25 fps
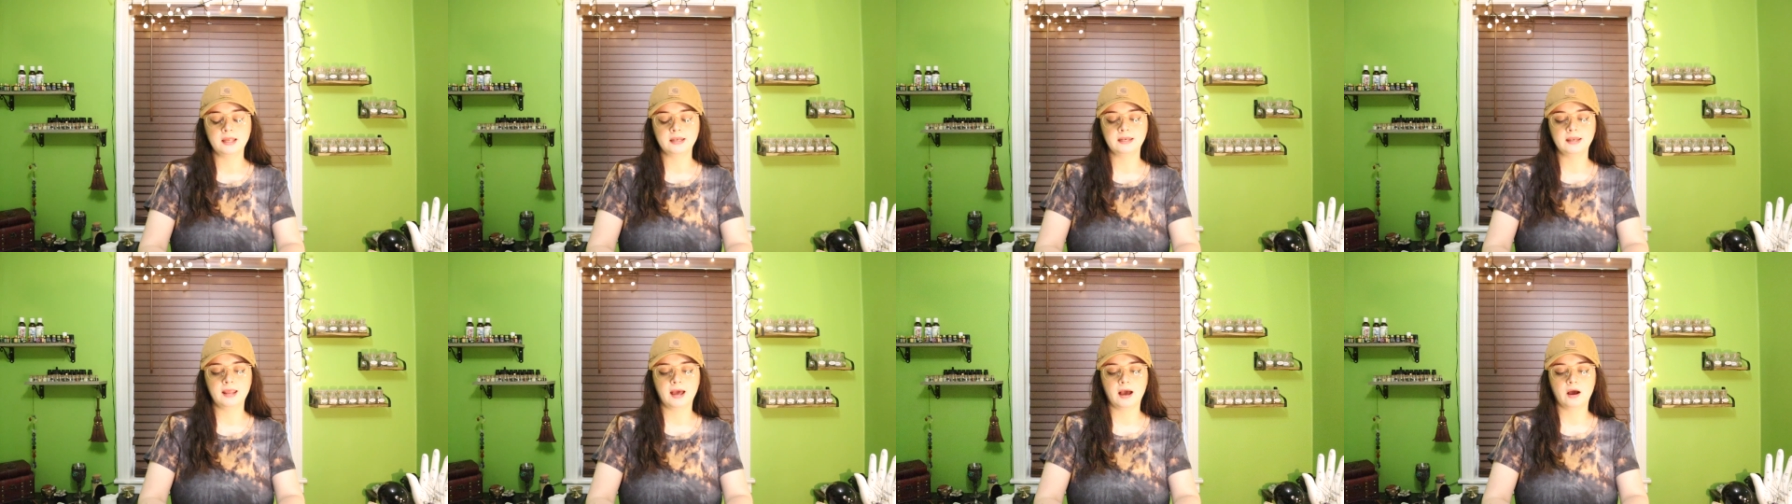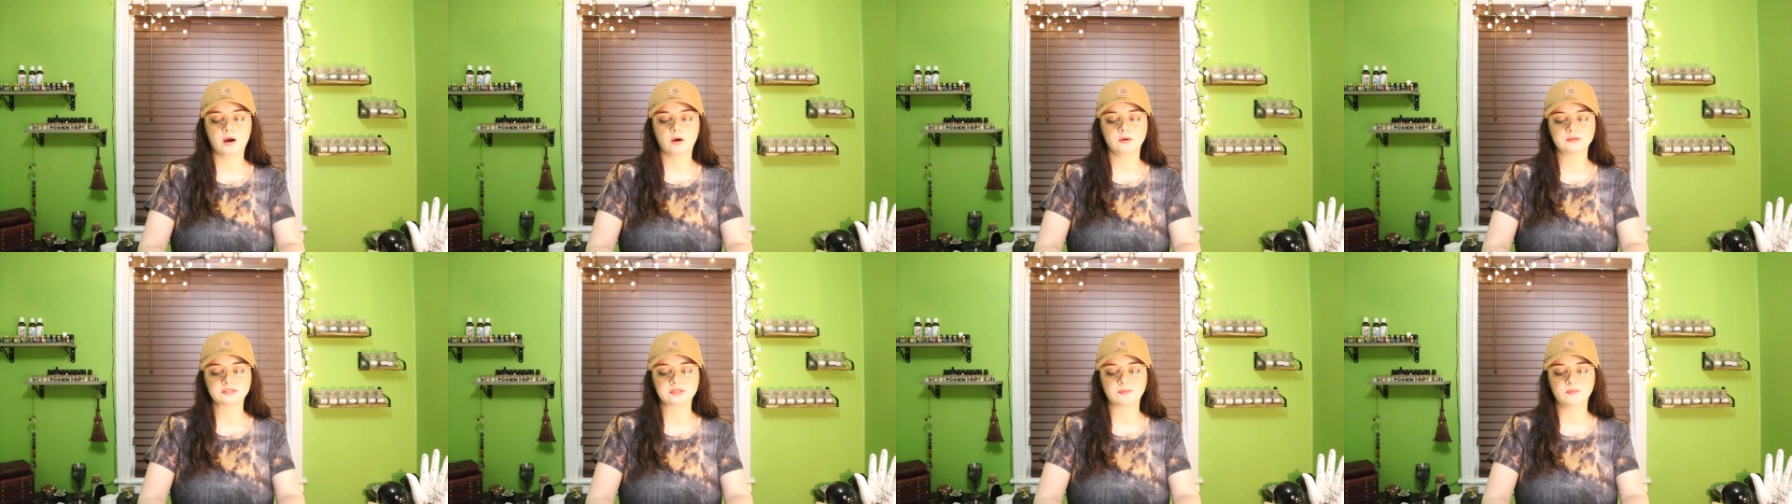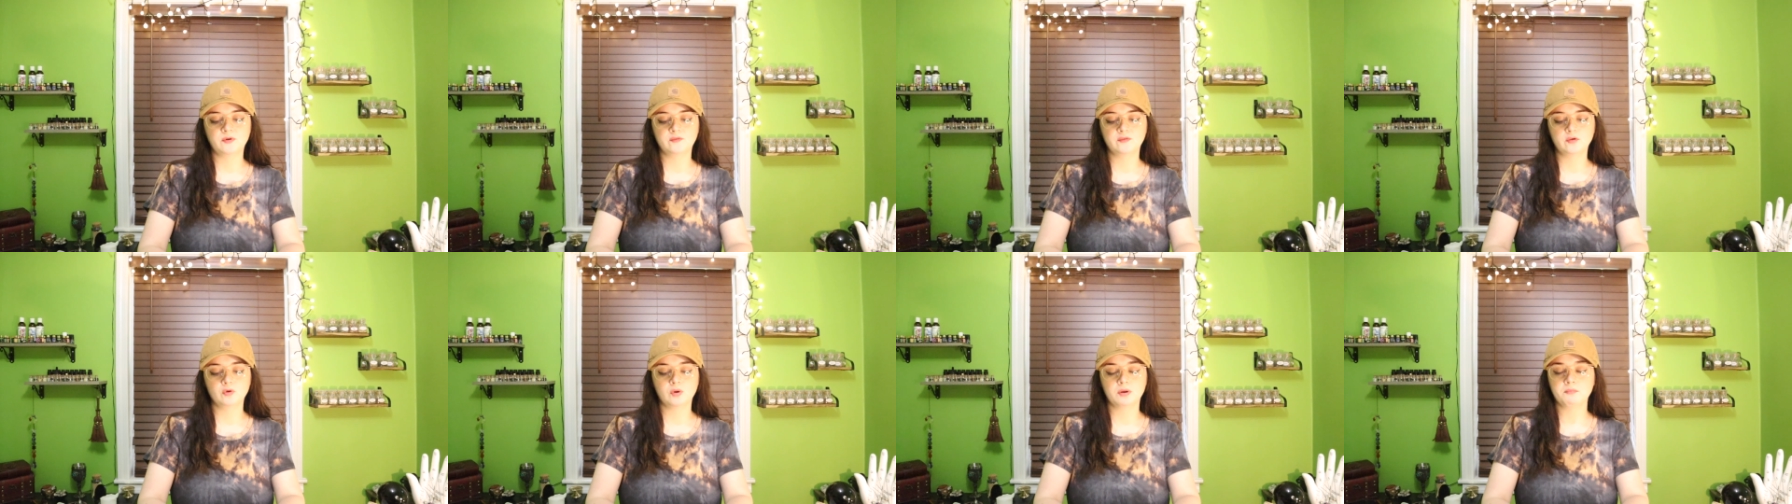Now,
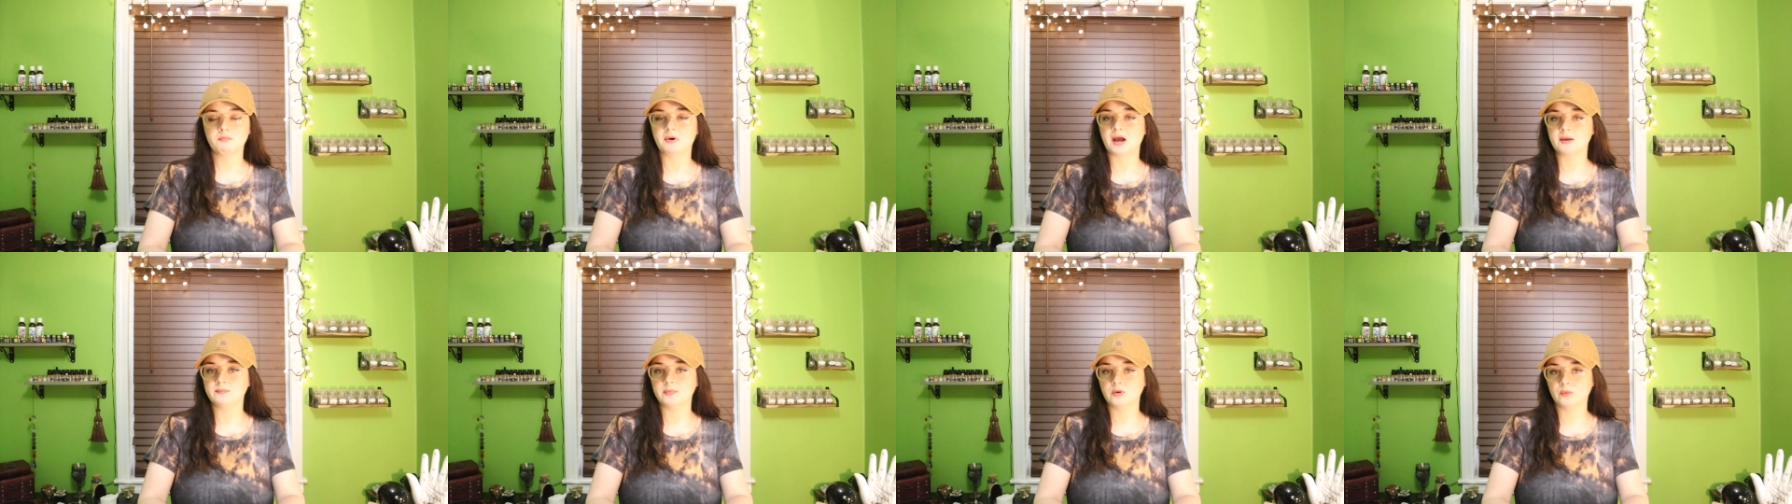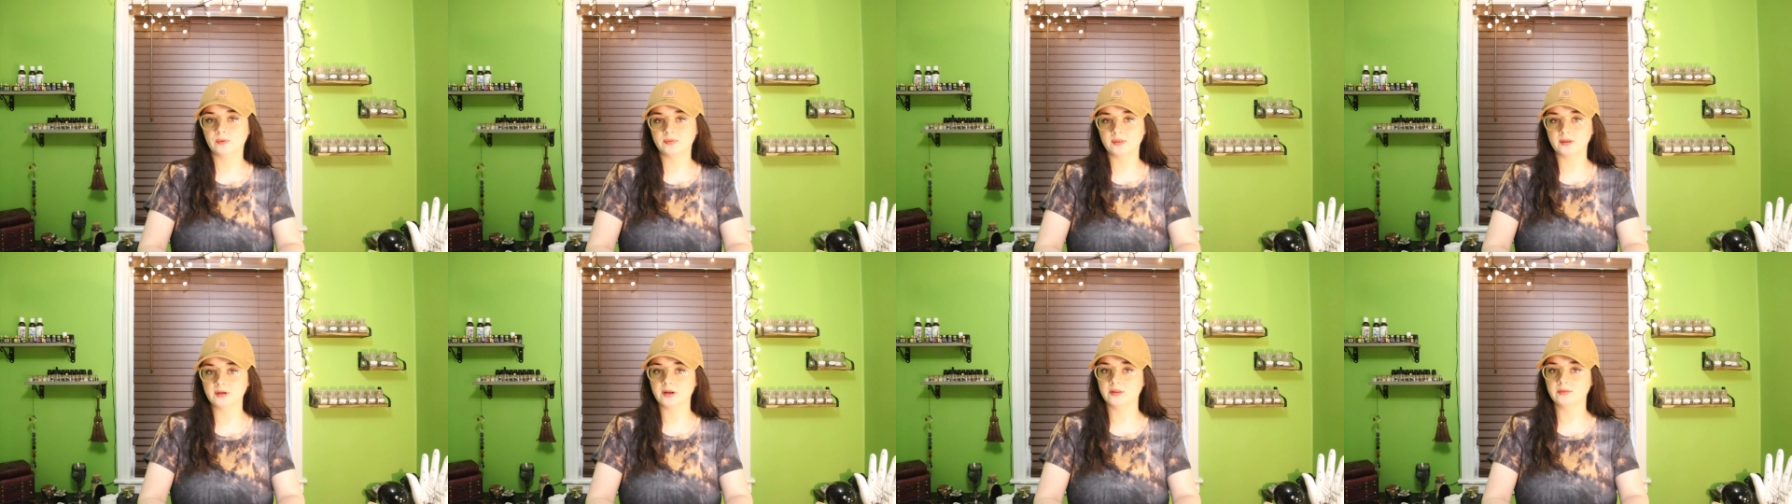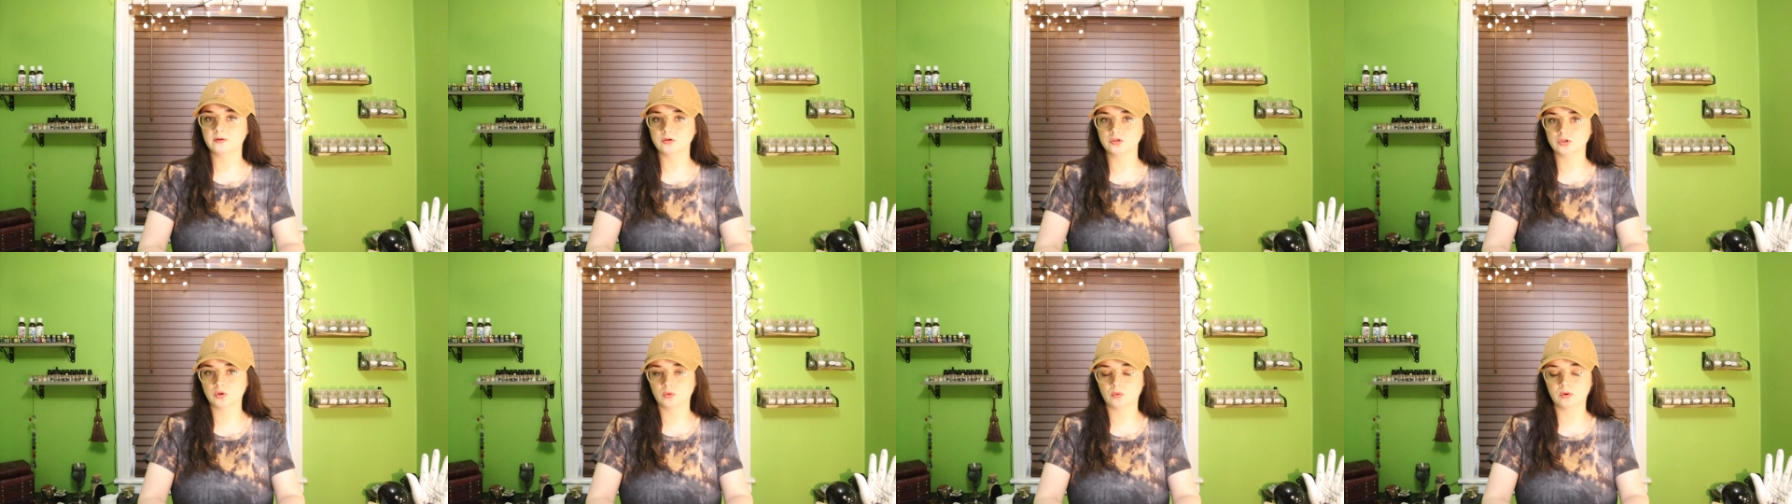some of you, it might be with
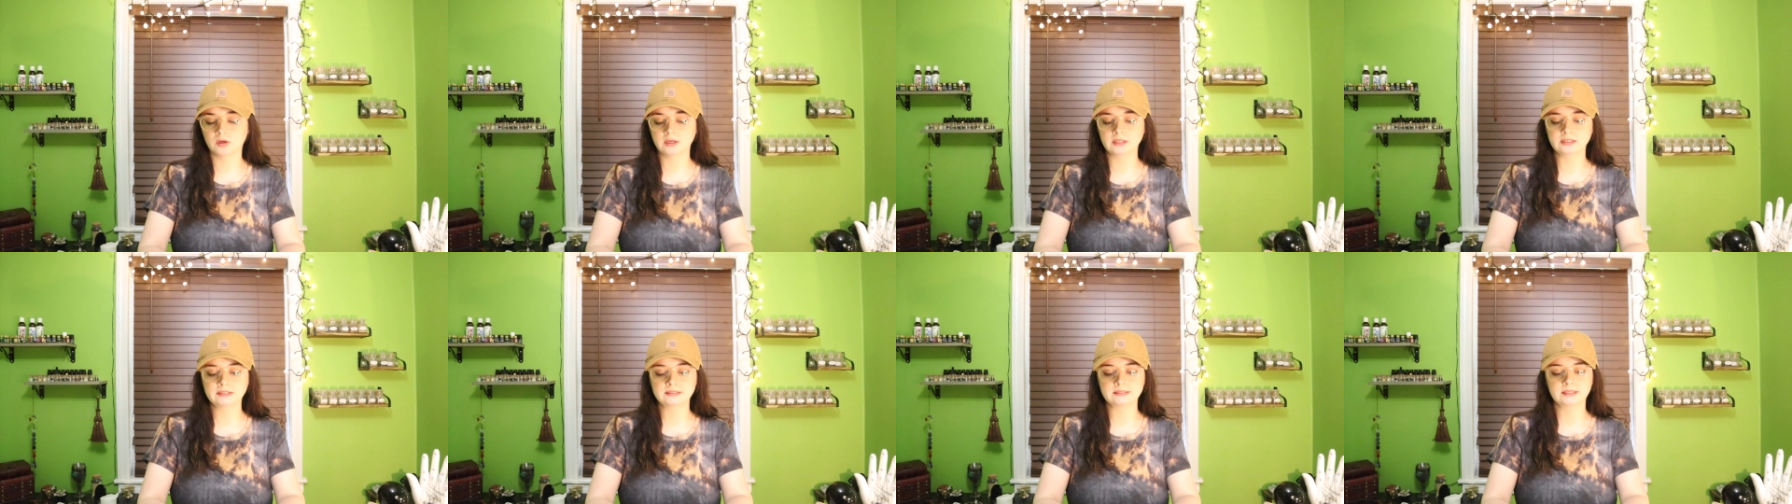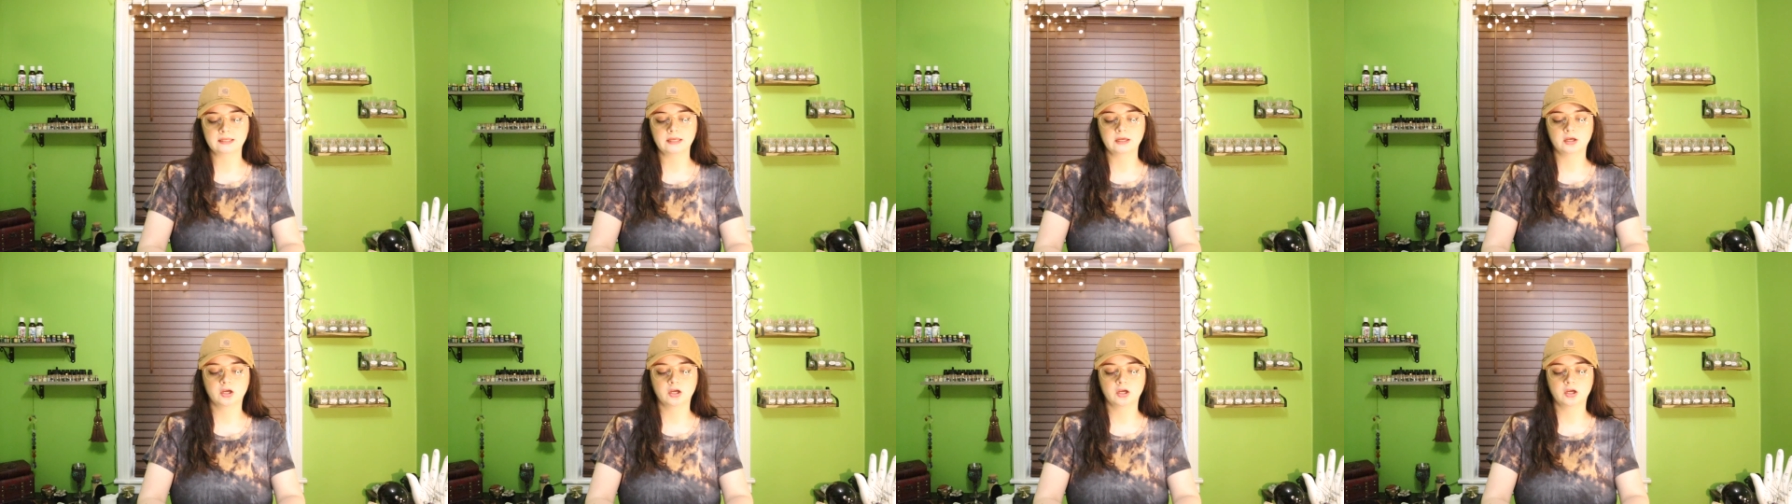another Taurus.